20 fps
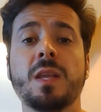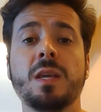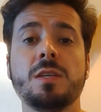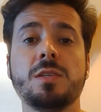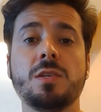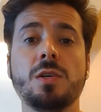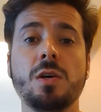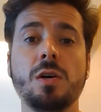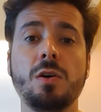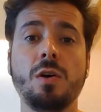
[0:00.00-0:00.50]

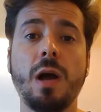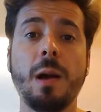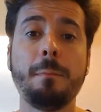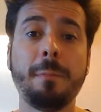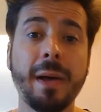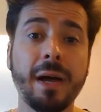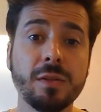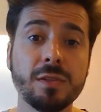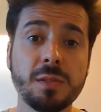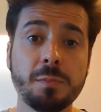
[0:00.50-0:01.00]
So
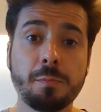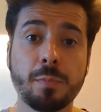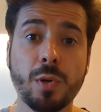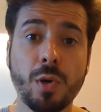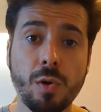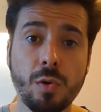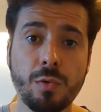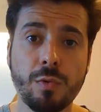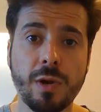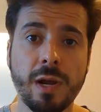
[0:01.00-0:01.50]
about the
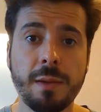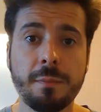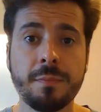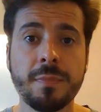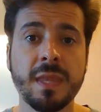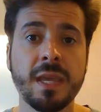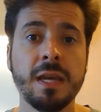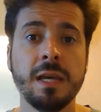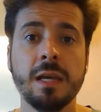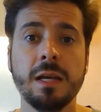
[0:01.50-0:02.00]

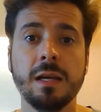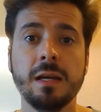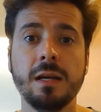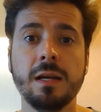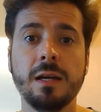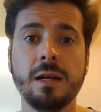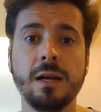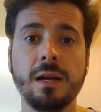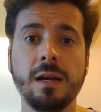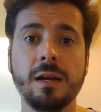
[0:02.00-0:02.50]
program,
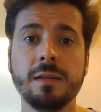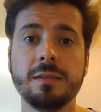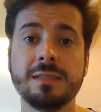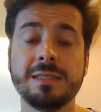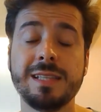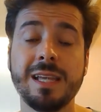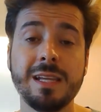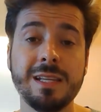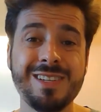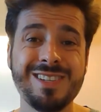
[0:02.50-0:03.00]

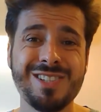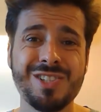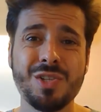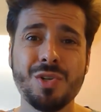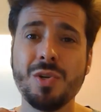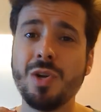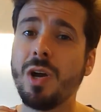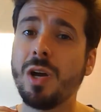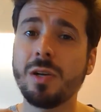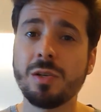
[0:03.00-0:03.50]
they
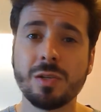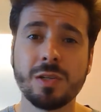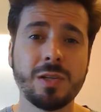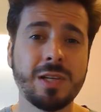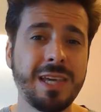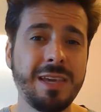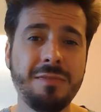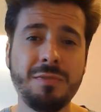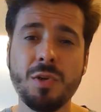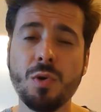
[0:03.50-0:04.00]
do not
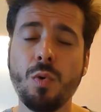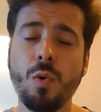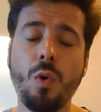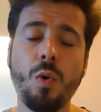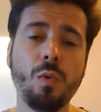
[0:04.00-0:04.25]
give you